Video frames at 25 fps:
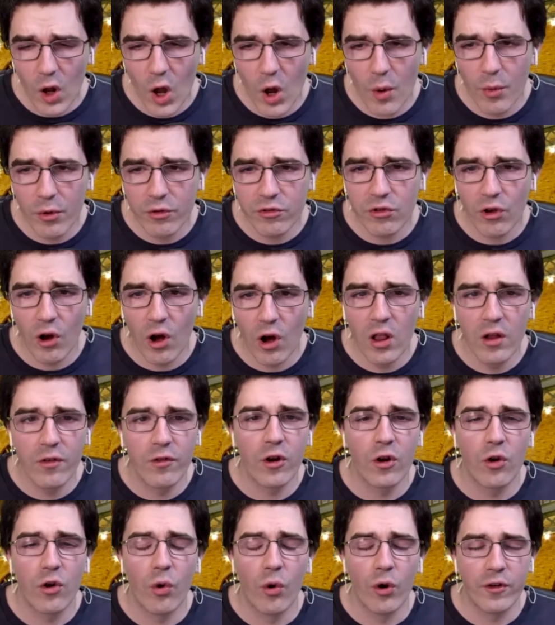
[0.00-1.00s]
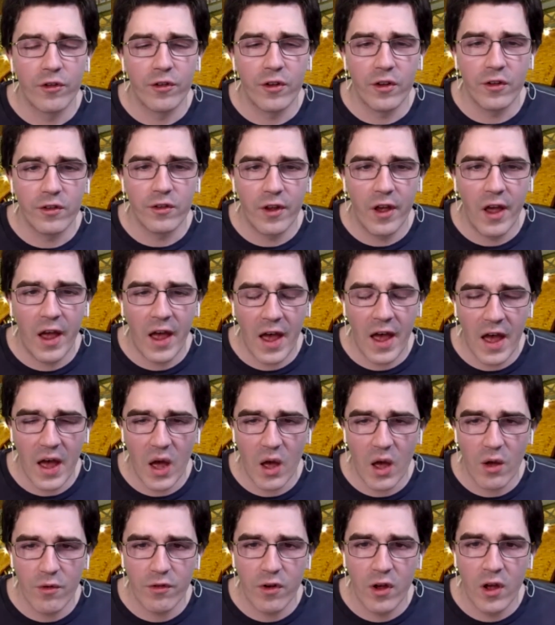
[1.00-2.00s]
almost all of our courses
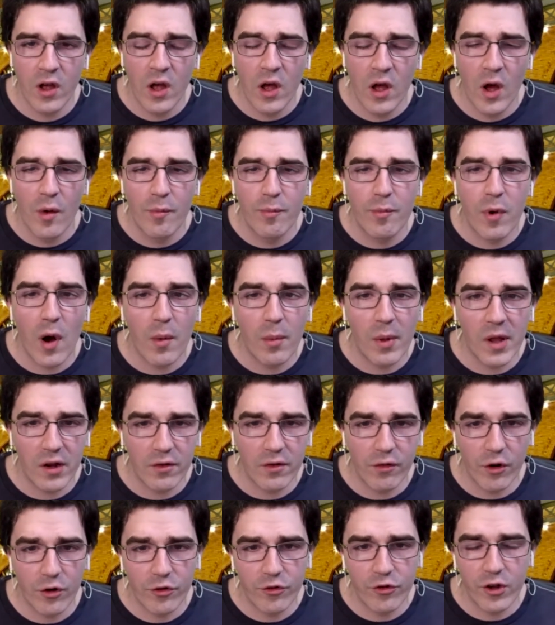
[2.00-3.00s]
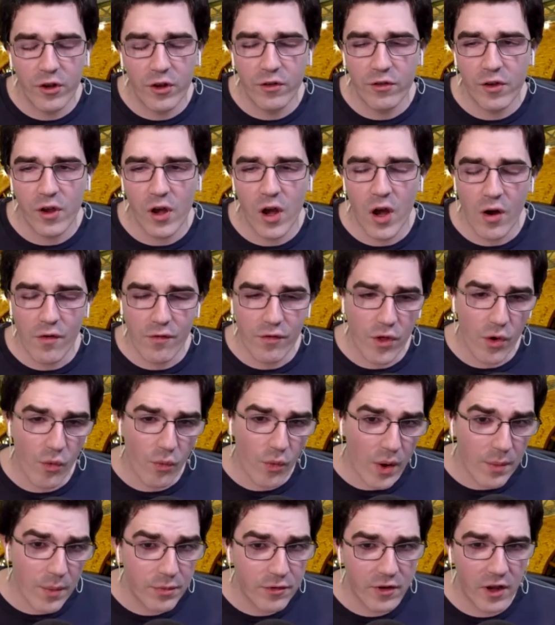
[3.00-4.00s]
have public versions of
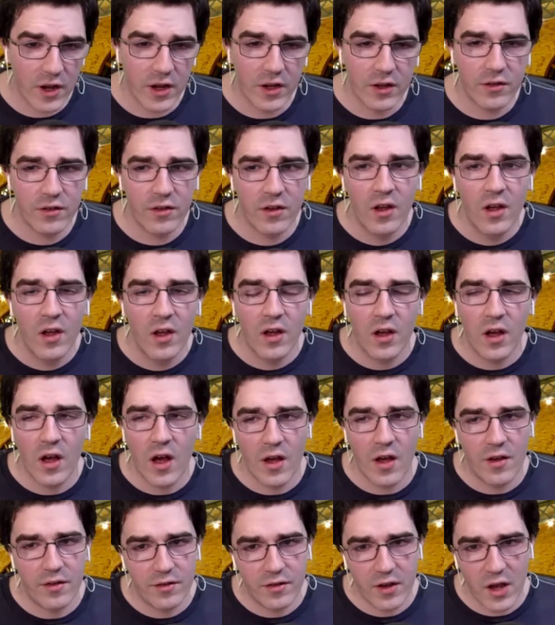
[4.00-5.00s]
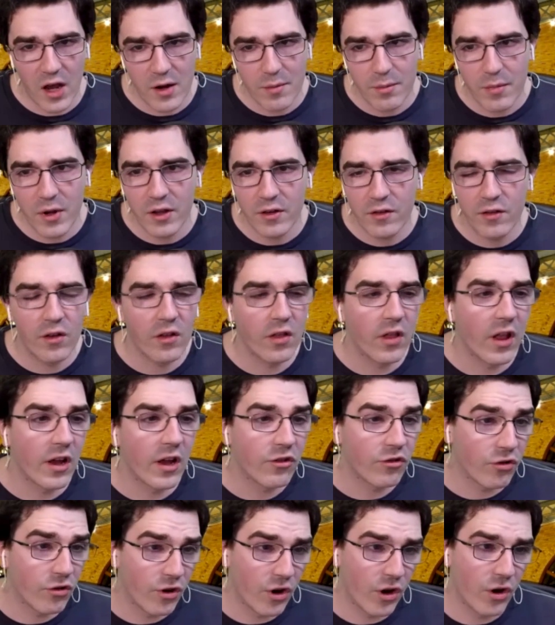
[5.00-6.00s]
their websites, assignments,
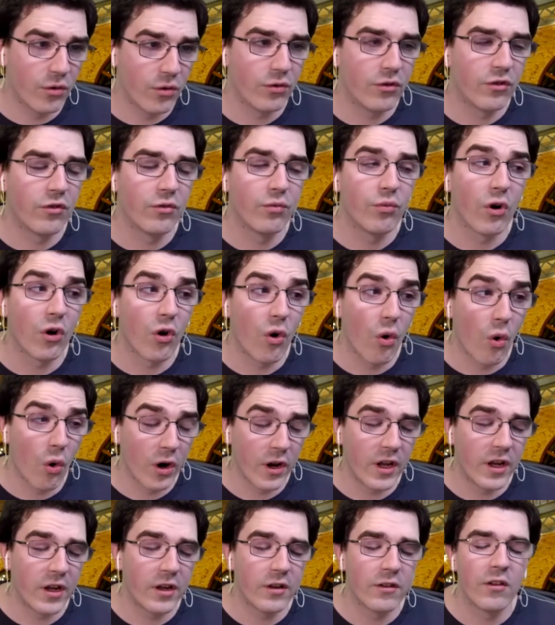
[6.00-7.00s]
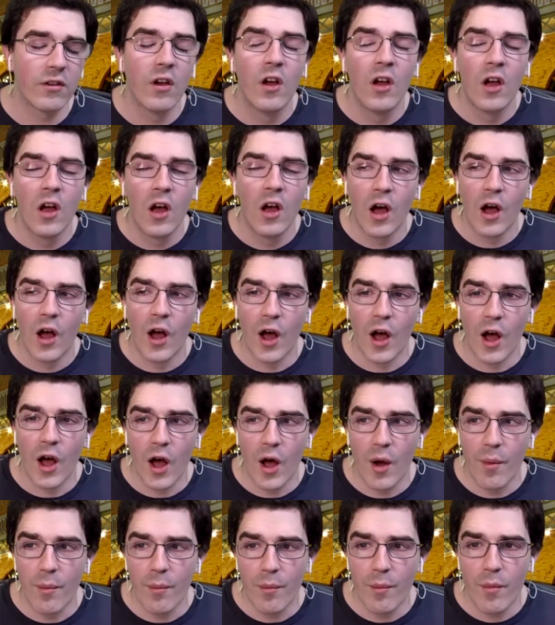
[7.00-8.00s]
lecture notes, recordings,
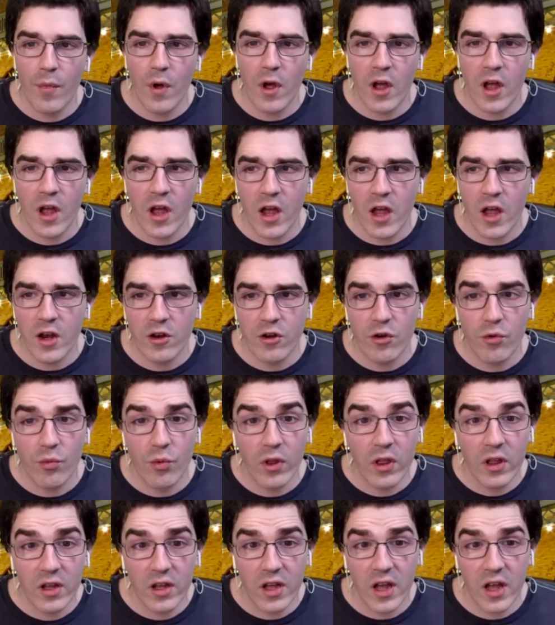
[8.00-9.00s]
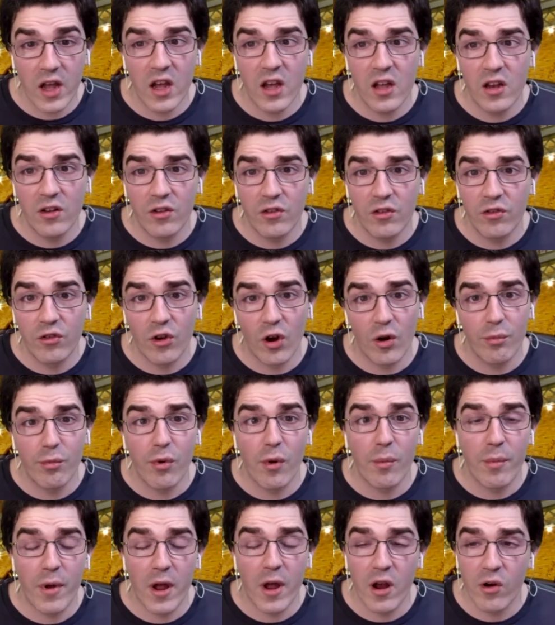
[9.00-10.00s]
um, and you really can
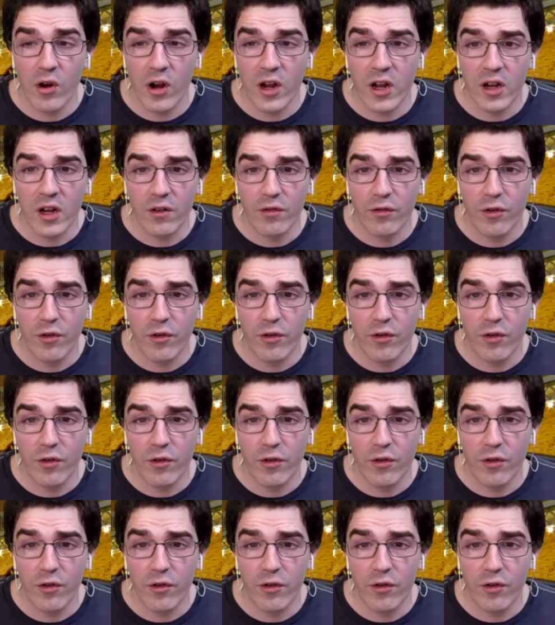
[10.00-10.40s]
start preparing